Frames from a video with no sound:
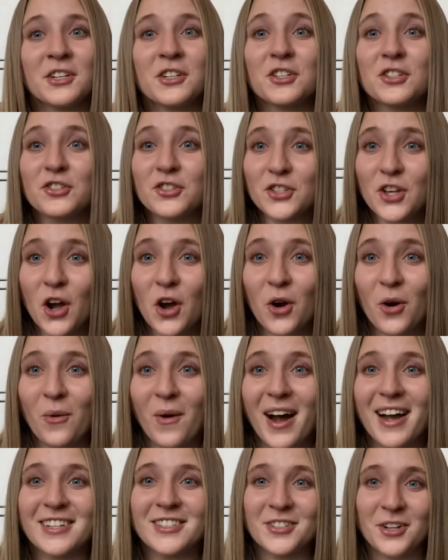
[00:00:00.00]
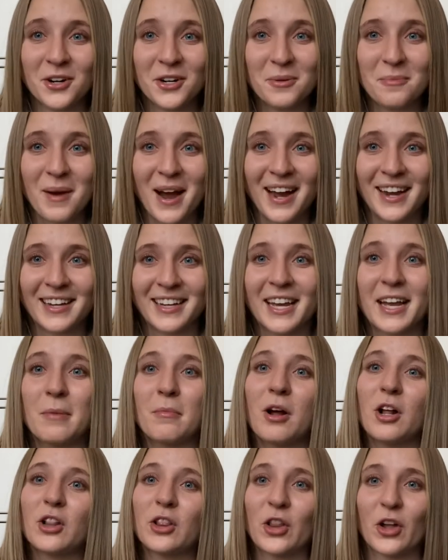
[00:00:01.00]
So, I started buying him
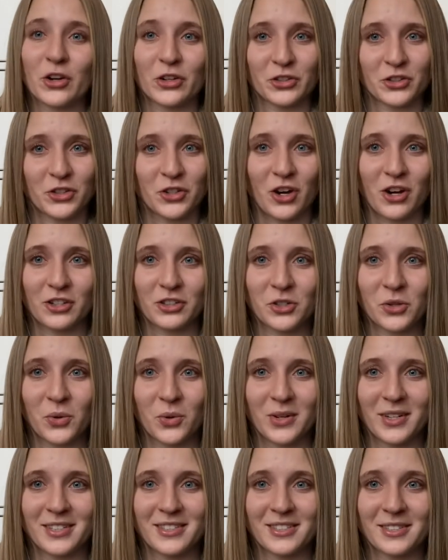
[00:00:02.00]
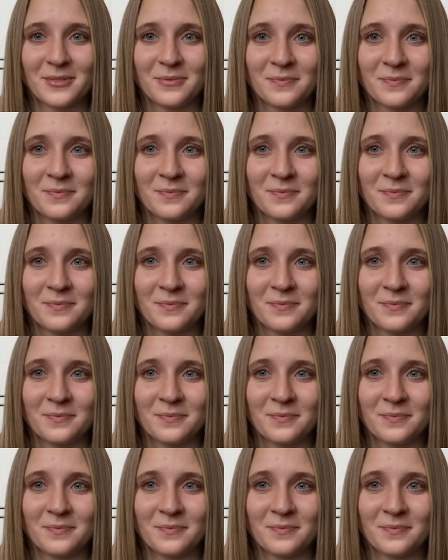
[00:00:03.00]
large dog toys.